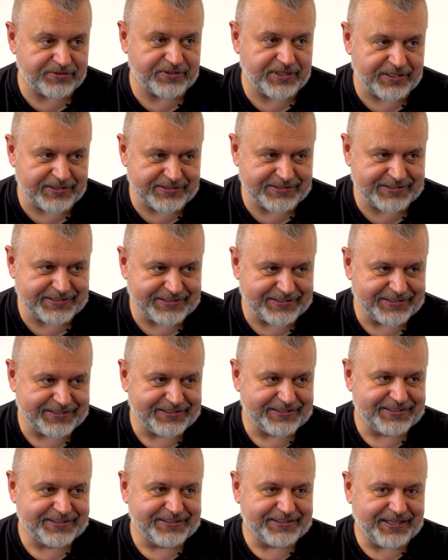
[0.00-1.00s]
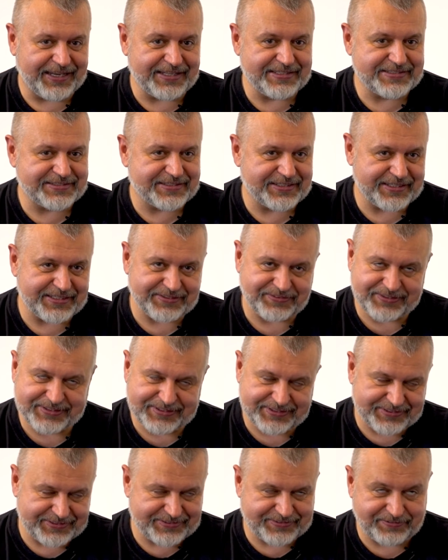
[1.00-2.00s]
there and stay
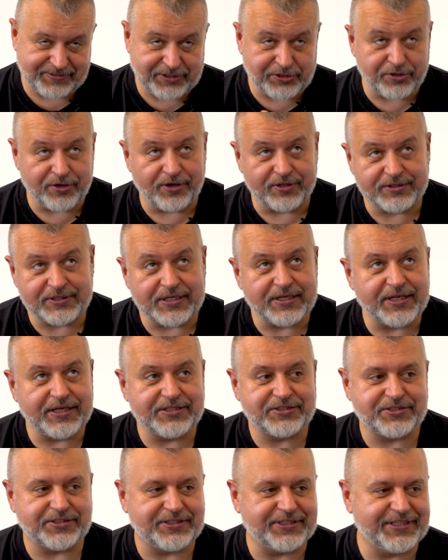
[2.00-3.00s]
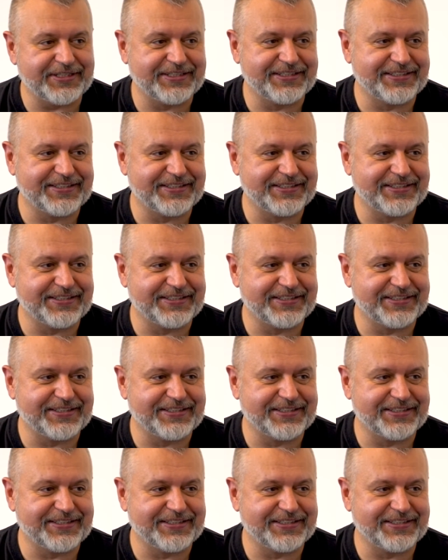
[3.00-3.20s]
with God and nature.